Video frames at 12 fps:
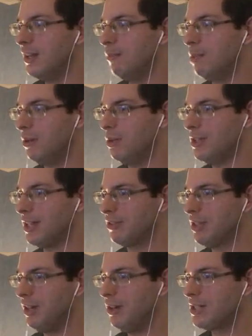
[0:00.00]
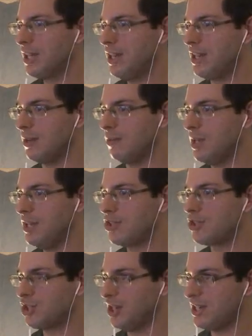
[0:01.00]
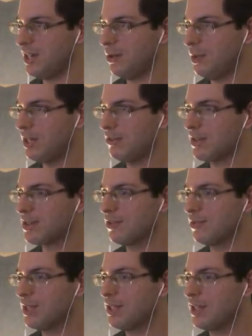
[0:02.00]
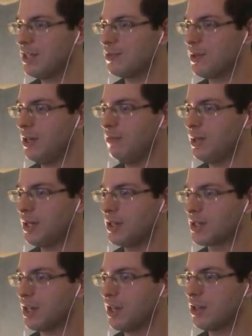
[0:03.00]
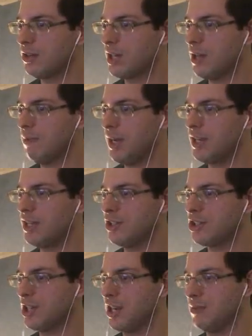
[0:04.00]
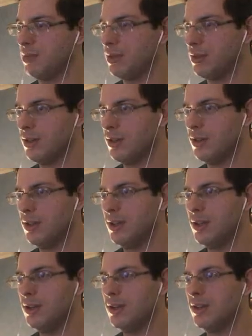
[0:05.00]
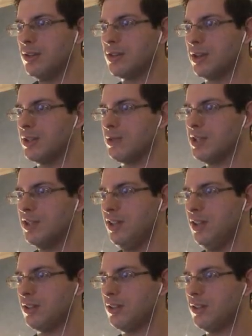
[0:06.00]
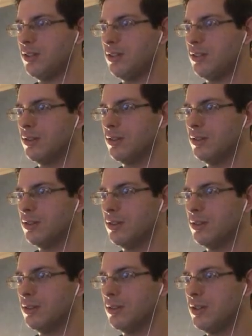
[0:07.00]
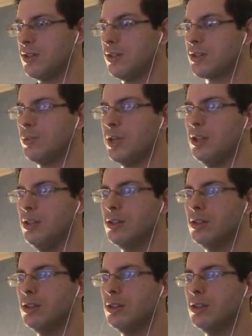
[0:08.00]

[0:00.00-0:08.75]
But whatever, I'll take it. Beats shitting away the rest of my days behind bars. I gotta get back into shape. July 26th. He's lost weight.